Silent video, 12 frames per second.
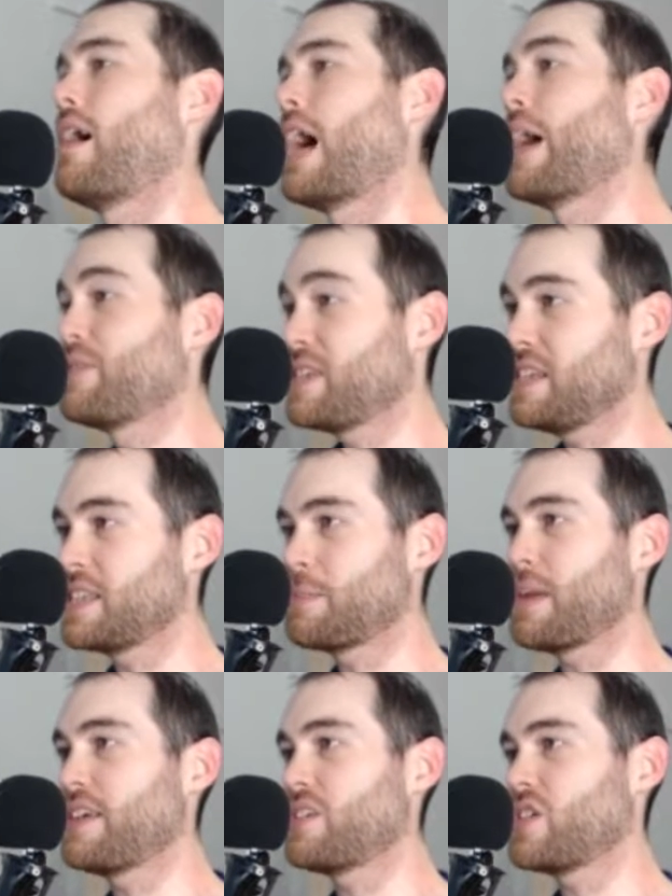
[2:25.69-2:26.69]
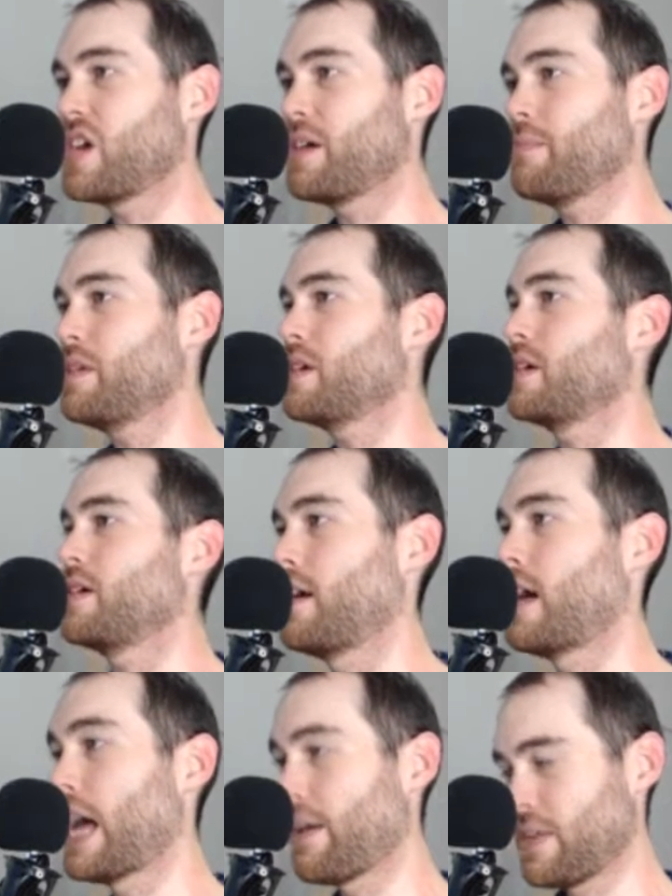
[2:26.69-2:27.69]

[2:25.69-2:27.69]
I've seen Space Jam. I